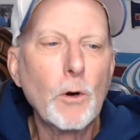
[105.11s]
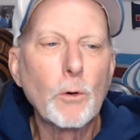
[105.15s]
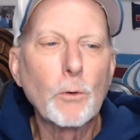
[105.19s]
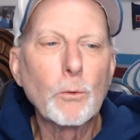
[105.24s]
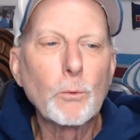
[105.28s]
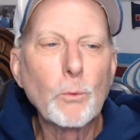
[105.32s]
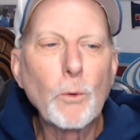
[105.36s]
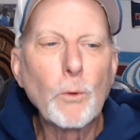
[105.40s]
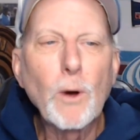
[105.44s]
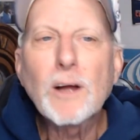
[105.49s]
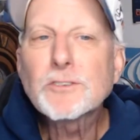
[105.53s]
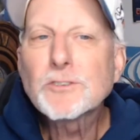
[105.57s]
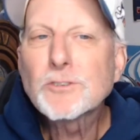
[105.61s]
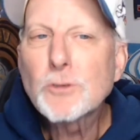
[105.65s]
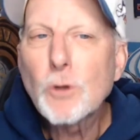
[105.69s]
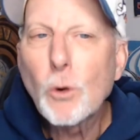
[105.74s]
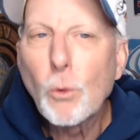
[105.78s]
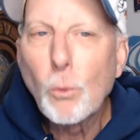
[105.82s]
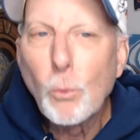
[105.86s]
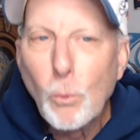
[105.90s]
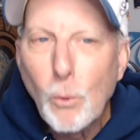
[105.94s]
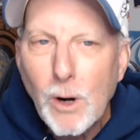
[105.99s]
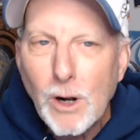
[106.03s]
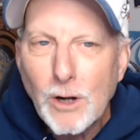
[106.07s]

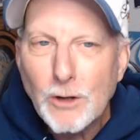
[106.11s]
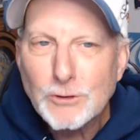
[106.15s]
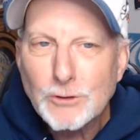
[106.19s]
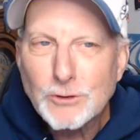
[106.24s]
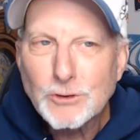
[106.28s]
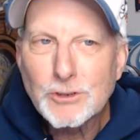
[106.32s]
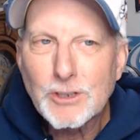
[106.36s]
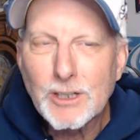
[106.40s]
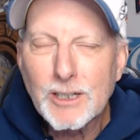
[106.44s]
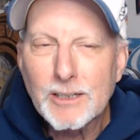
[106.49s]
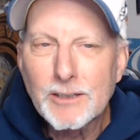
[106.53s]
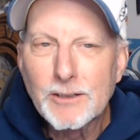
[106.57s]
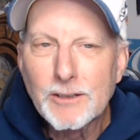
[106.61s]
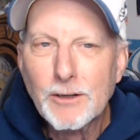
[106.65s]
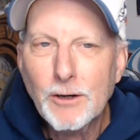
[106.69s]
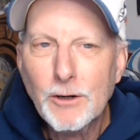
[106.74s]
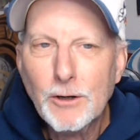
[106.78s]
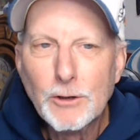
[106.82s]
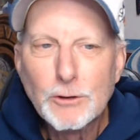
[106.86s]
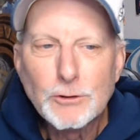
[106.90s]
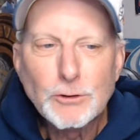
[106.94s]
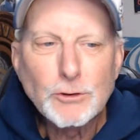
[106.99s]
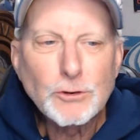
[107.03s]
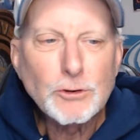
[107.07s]
Russell Wilson
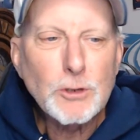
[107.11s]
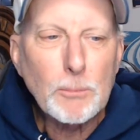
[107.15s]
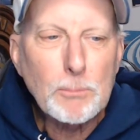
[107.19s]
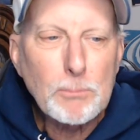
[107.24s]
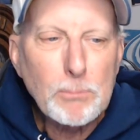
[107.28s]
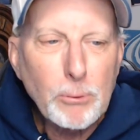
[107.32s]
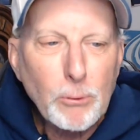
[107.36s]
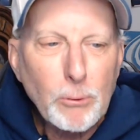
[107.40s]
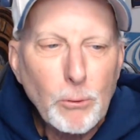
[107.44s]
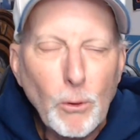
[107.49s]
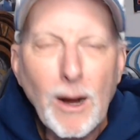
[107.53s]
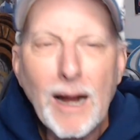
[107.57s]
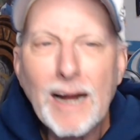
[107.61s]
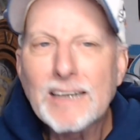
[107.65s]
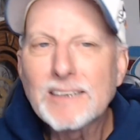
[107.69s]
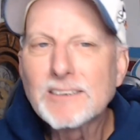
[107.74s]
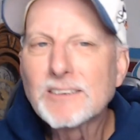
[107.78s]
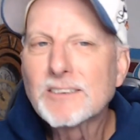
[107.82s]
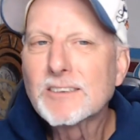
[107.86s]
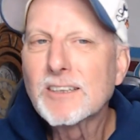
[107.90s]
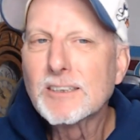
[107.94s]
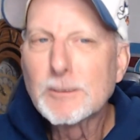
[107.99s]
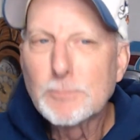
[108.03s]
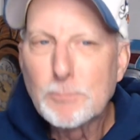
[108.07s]

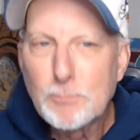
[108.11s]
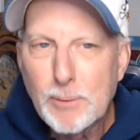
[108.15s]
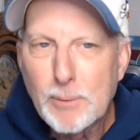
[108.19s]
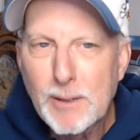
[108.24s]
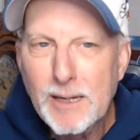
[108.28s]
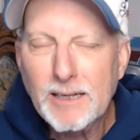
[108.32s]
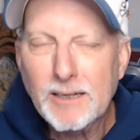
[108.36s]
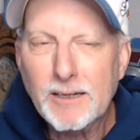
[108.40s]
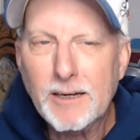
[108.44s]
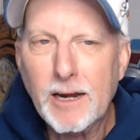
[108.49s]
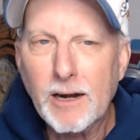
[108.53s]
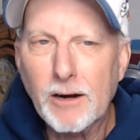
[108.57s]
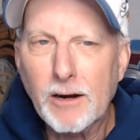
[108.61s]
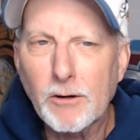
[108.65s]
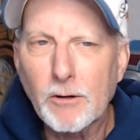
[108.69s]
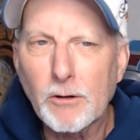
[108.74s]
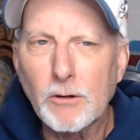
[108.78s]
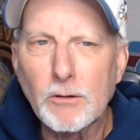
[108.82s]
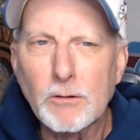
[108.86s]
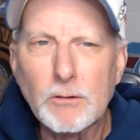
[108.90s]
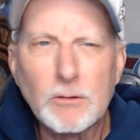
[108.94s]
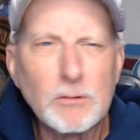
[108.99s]
surprises Pete Carroll.